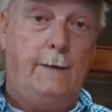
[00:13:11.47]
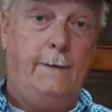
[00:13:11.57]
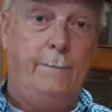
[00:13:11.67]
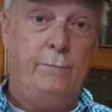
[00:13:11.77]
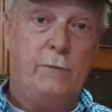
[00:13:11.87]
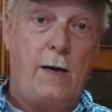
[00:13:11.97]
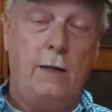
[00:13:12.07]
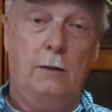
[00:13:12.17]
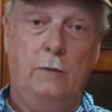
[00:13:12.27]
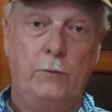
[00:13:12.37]

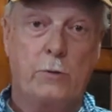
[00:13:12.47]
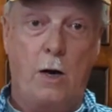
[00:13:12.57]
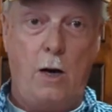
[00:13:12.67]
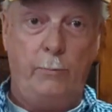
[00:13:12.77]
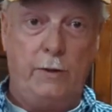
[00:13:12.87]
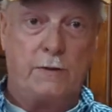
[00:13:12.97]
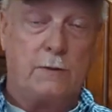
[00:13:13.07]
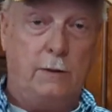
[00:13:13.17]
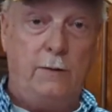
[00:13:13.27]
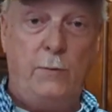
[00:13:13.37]
I love your
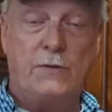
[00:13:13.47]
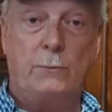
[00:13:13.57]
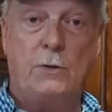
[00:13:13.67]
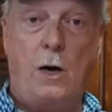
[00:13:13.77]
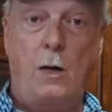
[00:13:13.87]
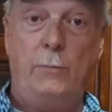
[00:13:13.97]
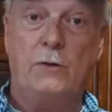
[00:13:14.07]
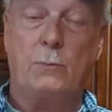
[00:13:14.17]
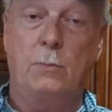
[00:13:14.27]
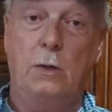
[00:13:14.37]
comments. Leave me some
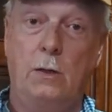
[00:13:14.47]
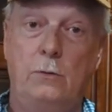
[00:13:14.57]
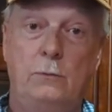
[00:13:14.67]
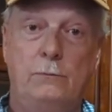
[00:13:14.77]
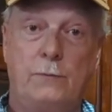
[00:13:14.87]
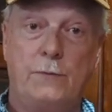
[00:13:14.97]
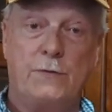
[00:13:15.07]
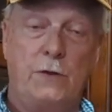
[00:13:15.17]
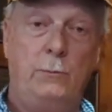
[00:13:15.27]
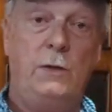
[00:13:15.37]
comments below.
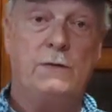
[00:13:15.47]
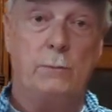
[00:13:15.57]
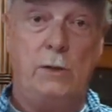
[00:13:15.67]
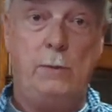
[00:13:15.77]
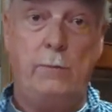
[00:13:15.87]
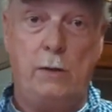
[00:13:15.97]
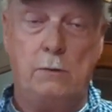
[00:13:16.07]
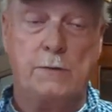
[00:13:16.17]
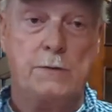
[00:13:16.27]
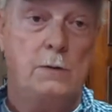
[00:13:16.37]
Send me some
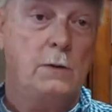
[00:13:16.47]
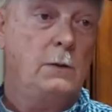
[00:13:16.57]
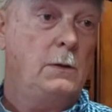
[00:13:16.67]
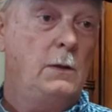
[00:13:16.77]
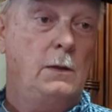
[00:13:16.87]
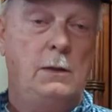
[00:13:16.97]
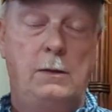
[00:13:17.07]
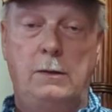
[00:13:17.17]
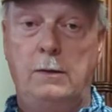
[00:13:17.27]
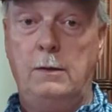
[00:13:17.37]
emails.
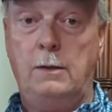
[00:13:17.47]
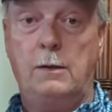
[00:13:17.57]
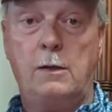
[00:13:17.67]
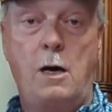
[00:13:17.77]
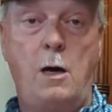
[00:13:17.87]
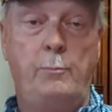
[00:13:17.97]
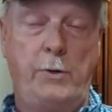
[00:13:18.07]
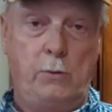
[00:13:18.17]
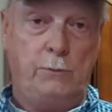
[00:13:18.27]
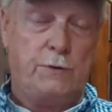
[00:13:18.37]

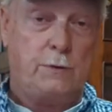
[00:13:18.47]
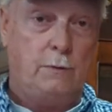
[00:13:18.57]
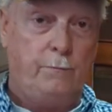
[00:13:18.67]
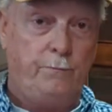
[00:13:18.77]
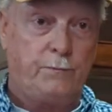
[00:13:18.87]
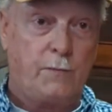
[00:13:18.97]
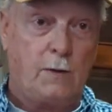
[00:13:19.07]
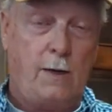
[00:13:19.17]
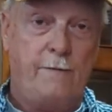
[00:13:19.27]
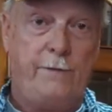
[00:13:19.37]
Compost.
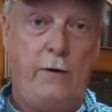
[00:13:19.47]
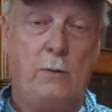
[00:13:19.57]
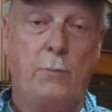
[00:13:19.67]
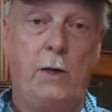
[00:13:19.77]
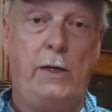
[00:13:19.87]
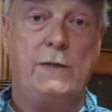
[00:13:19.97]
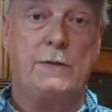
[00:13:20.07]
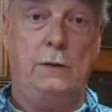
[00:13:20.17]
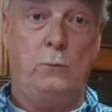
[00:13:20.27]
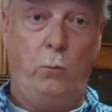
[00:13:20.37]
I found a
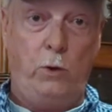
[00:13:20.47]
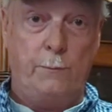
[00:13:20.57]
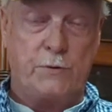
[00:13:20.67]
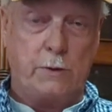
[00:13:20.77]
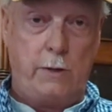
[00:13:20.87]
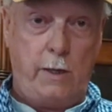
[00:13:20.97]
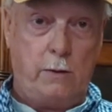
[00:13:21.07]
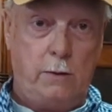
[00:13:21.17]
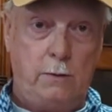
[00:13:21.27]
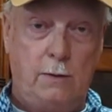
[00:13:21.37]
place in Williamson
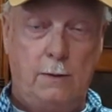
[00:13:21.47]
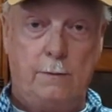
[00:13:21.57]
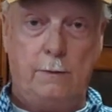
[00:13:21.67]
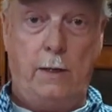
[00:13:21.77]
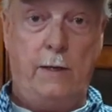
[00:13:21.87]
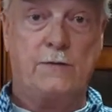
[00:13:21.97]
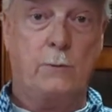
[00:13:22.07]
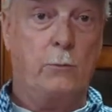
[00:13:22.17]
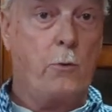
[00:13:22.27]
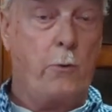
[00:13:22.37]
County that
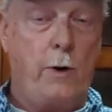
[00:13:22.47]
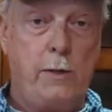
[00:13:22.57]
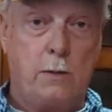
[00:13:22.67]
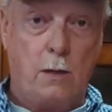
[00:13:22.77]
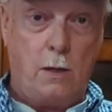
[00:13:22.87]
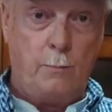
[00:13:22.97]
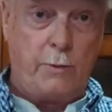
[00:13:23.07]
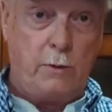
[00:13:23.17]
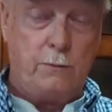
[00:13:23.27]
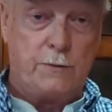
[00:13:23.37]
has some great
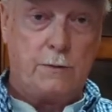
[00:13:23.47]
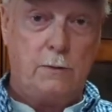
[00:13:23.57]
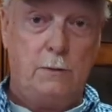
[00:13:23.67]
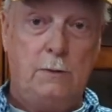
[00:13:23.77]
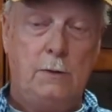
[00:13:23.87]
compost.